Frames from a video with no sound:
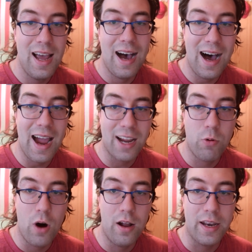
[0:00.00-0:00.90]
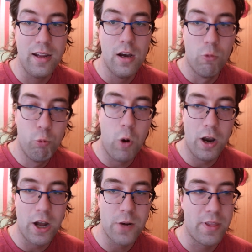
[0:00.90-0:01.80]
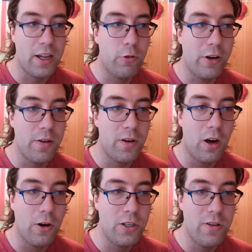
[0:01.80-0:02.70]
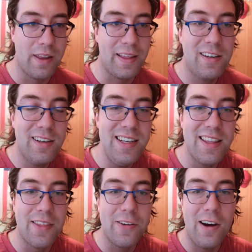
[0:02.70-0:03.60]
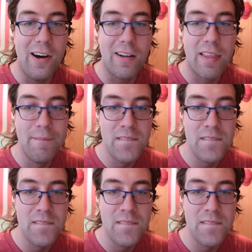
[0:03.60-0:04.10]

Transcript: high-quality, 100% creator-driven cartoons out of the goodness of their hearts,